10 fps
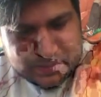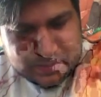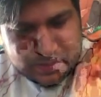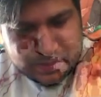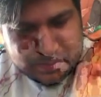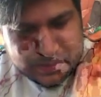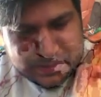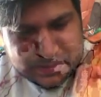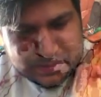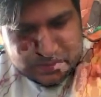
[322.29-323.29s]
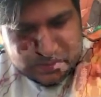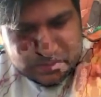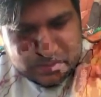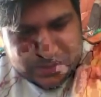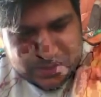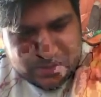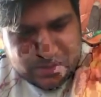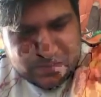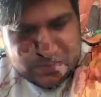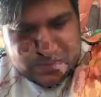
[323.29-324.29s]
So unbend, install, and you can
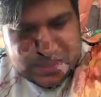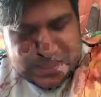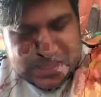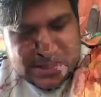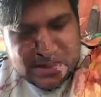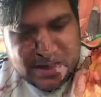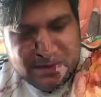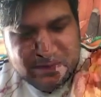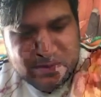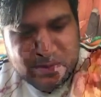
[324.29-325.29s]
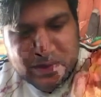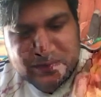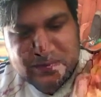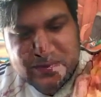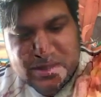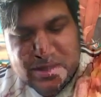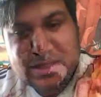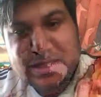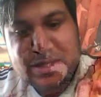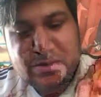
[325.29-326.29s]
go for the leech life route with
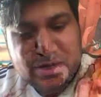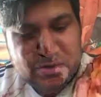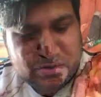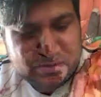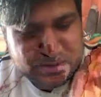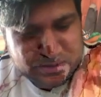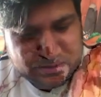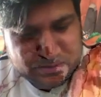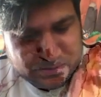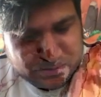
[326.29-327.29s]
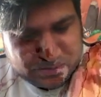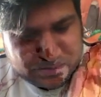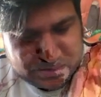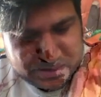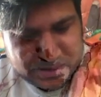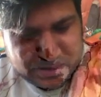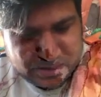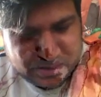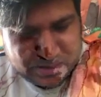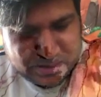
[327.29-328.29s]
vigilance and your endurance. Or
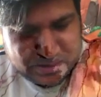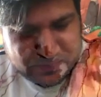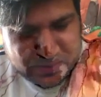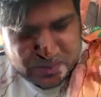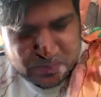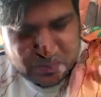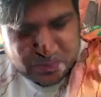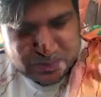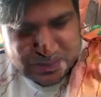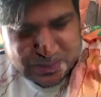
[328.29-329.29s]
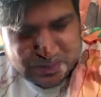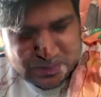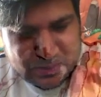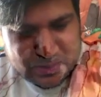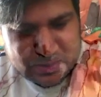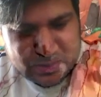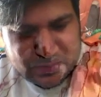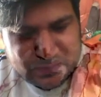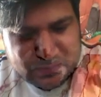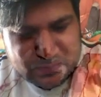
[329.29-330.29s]
if you don't want that, you can
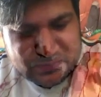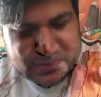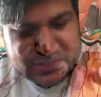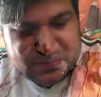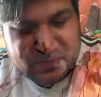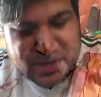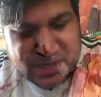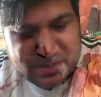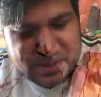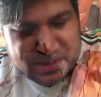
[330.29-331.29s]
go for refreshing rain.